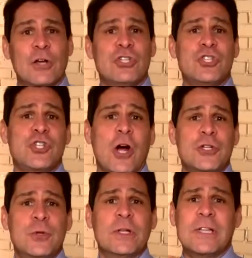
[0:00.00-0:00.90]
just
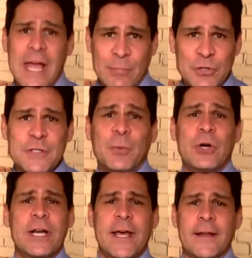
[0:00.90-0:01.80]
charge you the labor to
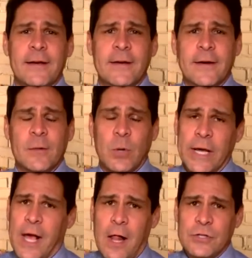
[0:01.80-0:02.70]
put it in.
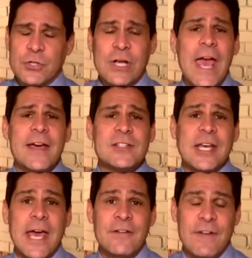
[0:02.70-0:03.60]
Brian Collister,
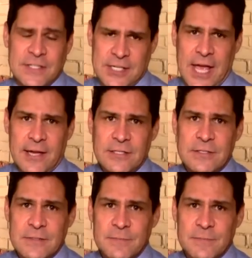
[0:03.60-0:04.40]
KXAN investigates.